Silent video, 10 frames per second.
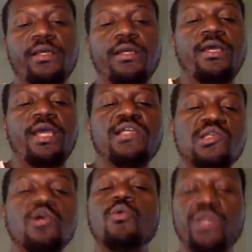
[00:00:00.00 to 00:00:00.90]
And
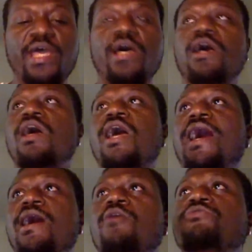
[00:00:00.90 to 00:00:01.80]
so, yeah,
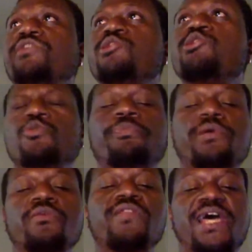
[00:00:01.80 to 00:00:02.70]
how did you
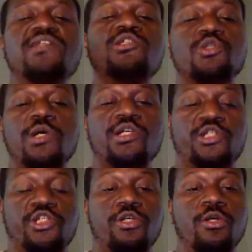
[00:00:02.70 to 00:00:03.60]
build that
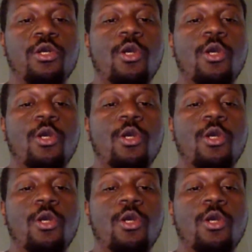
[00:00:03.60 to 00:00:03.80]
structure